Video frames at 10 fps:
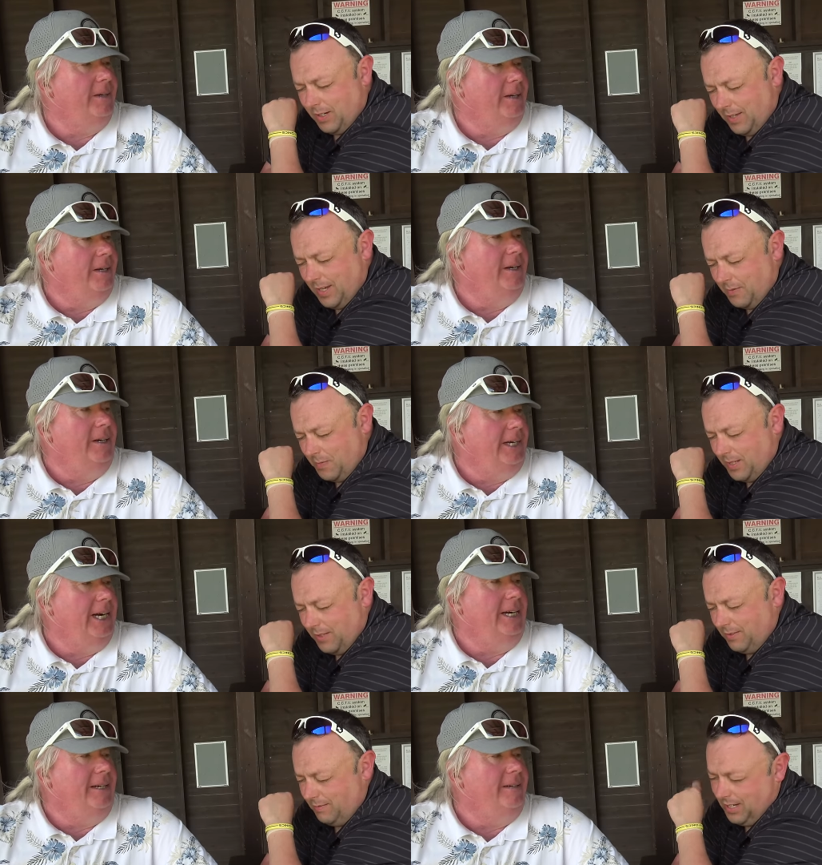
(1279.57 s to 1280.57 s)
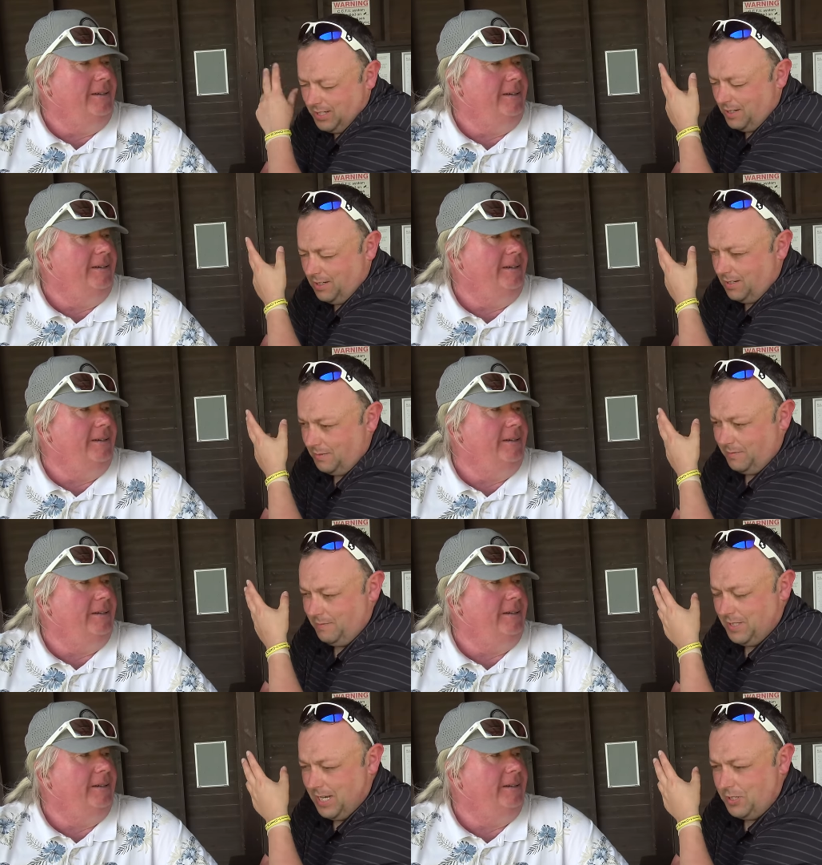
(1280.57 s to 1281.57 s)
Speaker 1: like that with yeah. less our
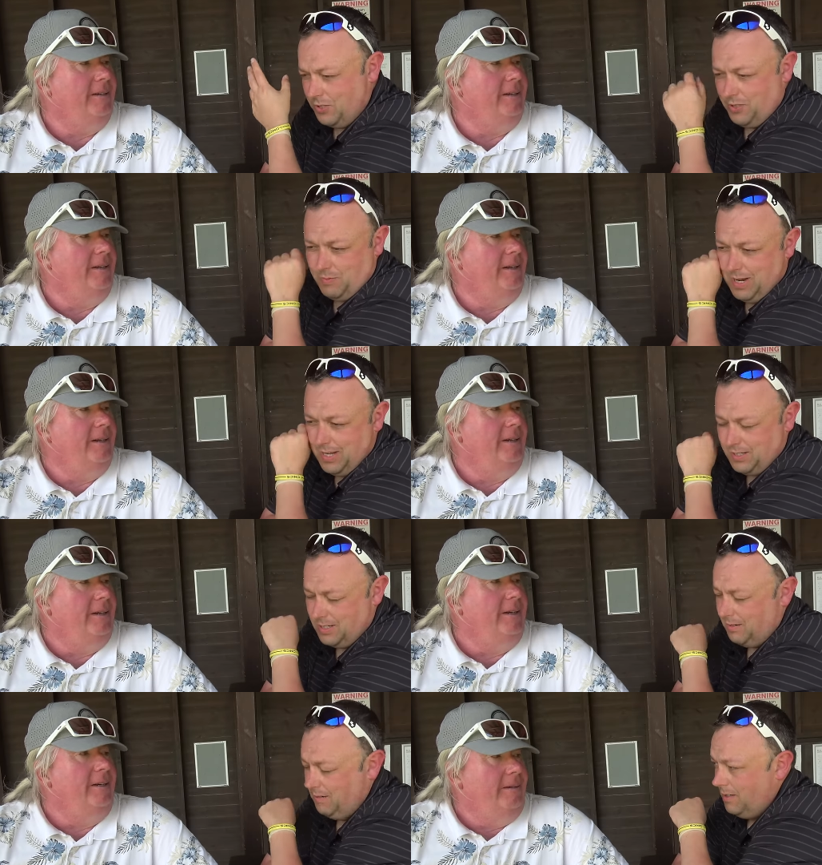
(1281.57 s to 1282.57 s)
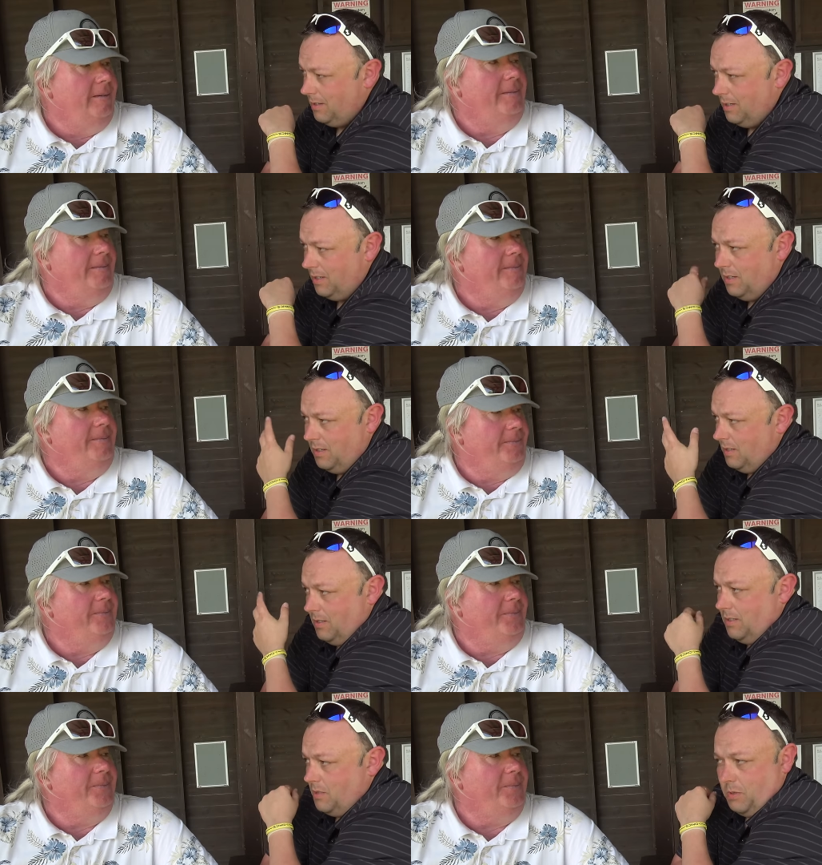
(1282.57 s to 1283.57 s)
ten shots we had. So
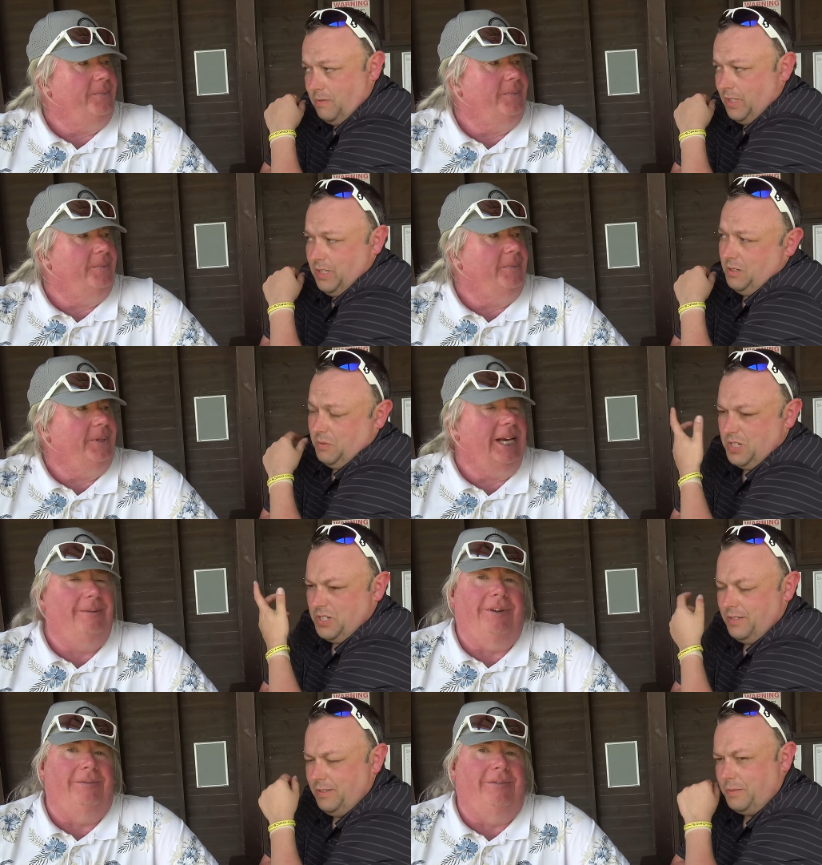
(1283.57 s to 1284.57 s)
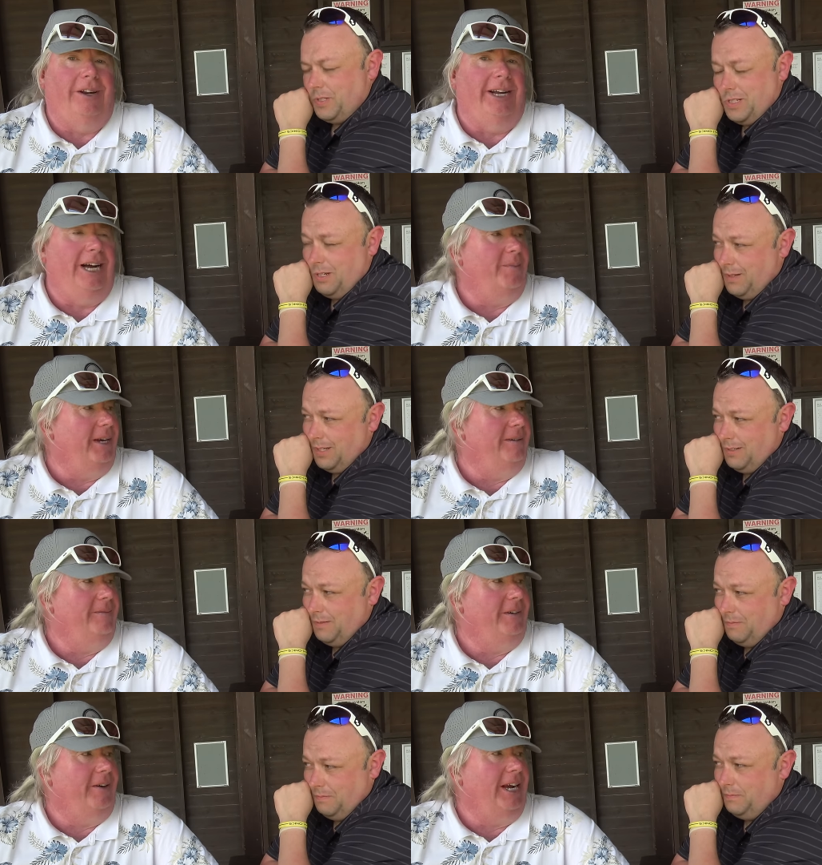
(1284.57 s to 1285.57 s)
12 under. Which yeah, I'm very happy.
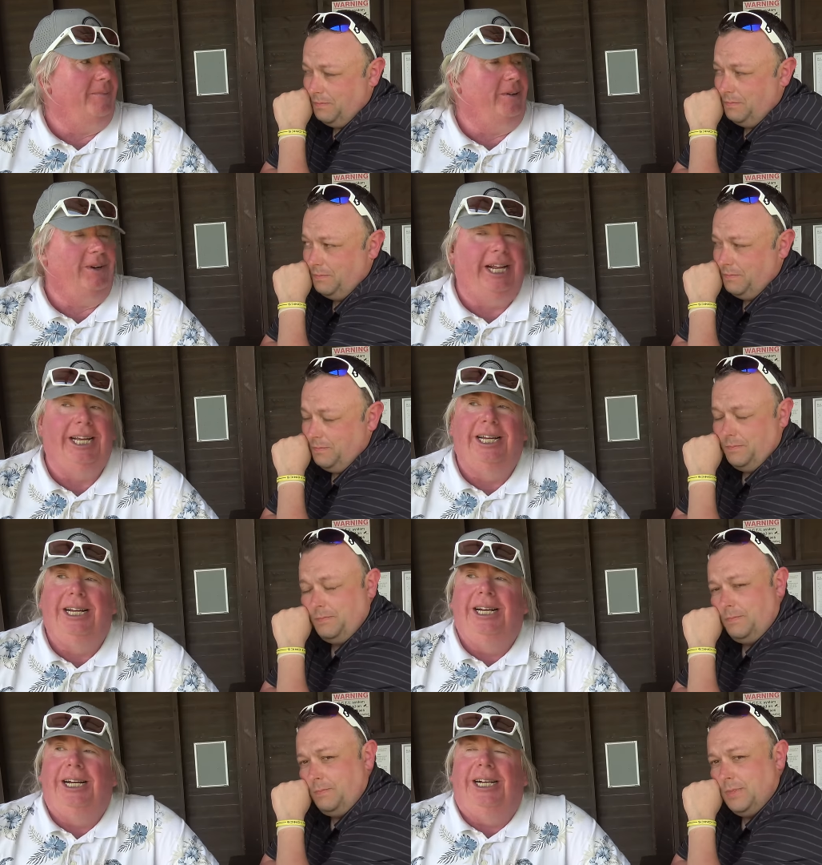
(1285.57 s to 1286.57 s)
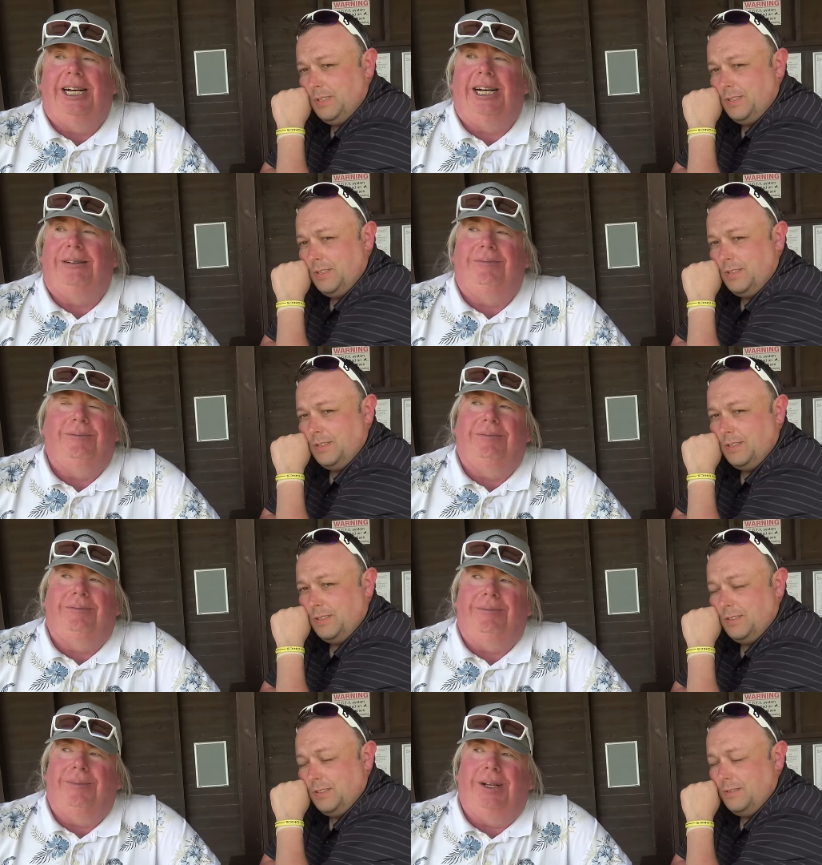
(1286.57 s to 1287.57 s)
Speaker 2: Very happy, really. Um,
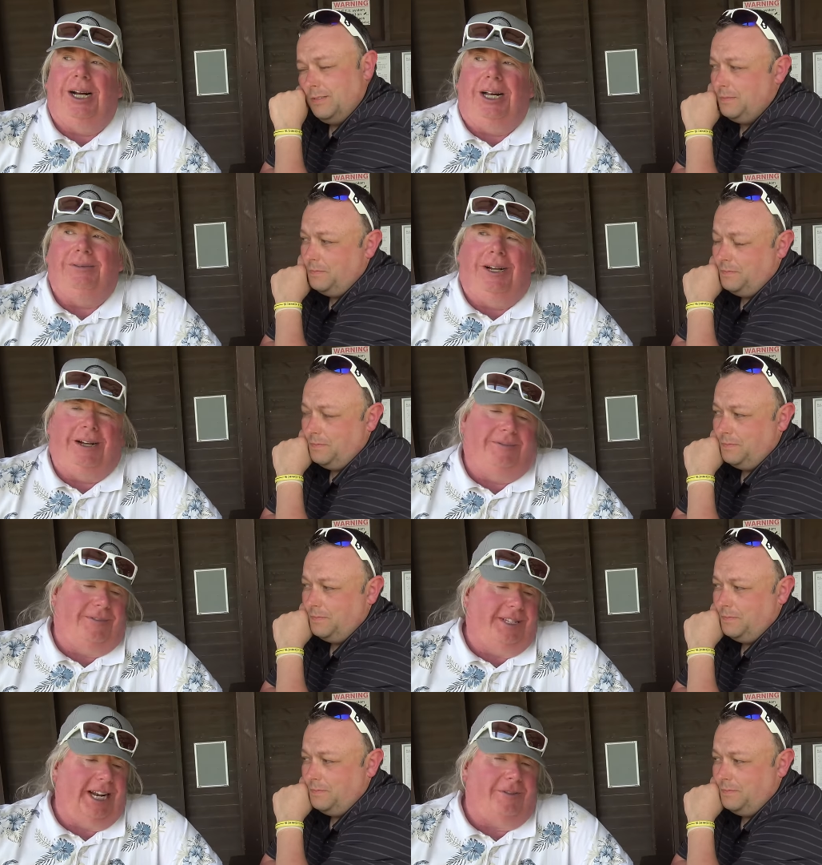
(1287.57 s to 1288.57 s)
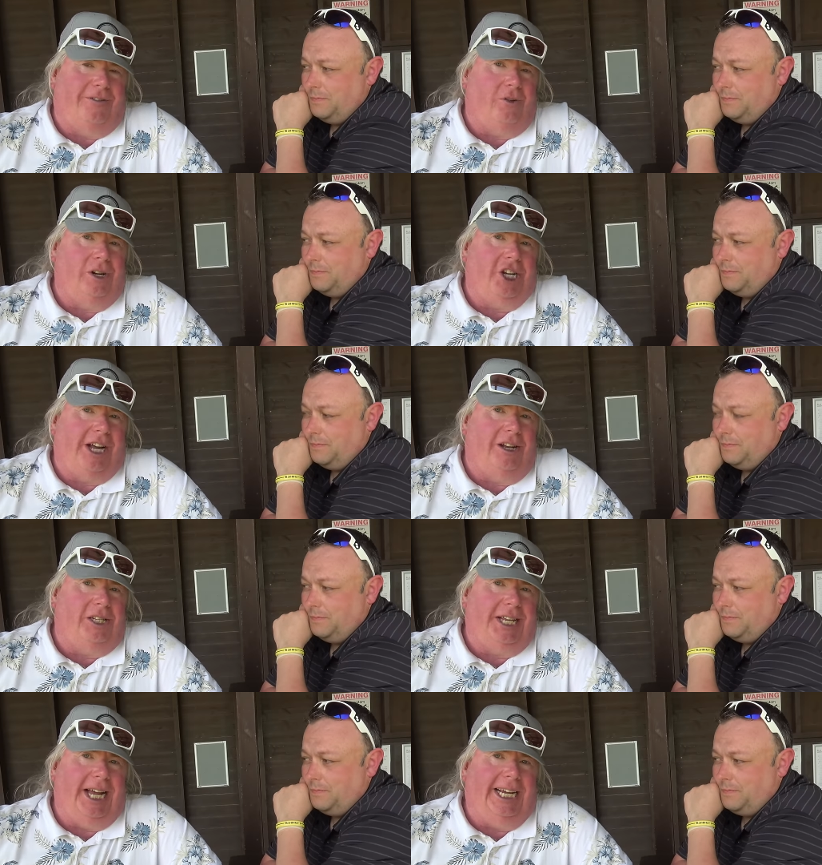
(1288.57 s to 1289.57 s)
I've said it before on channel, I'll
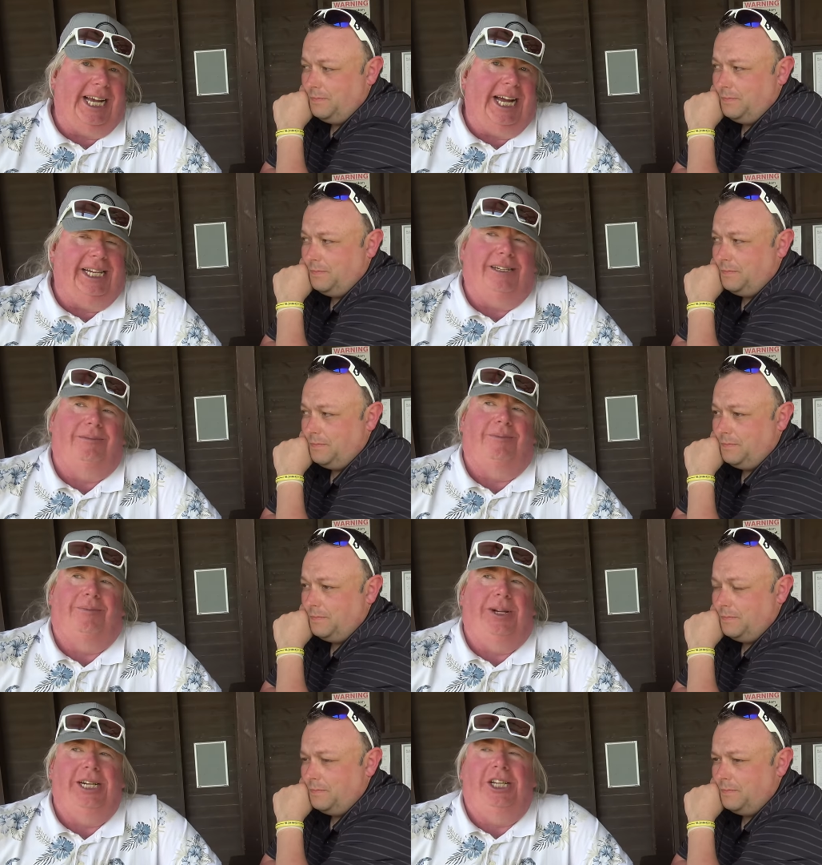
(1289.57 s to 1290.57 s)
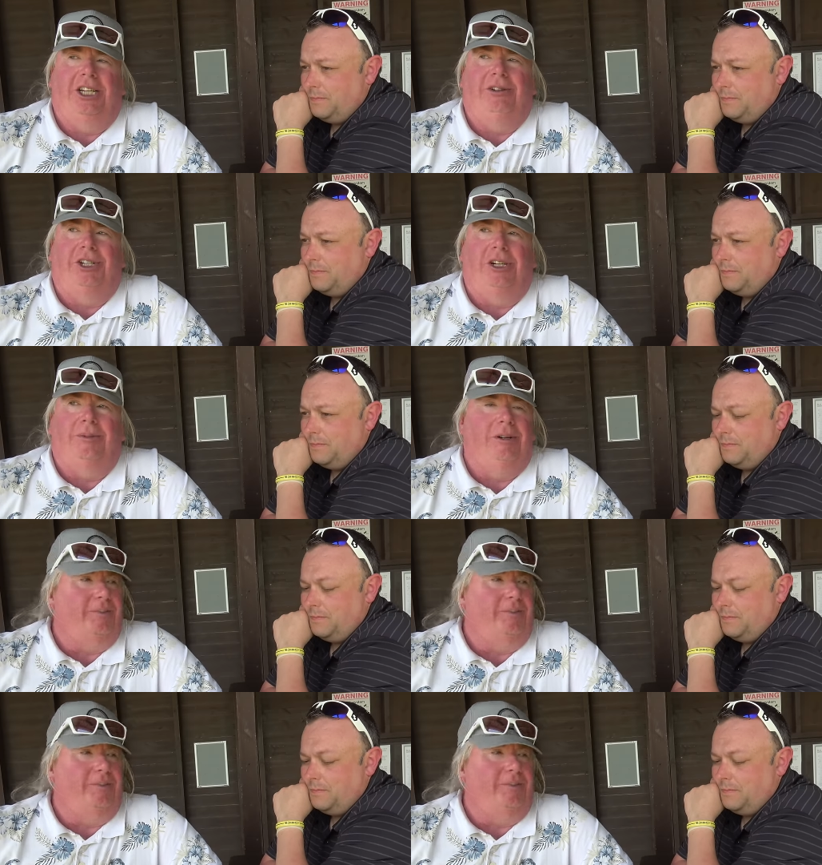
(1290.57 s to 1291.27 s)
say it again. Being a YouTuber,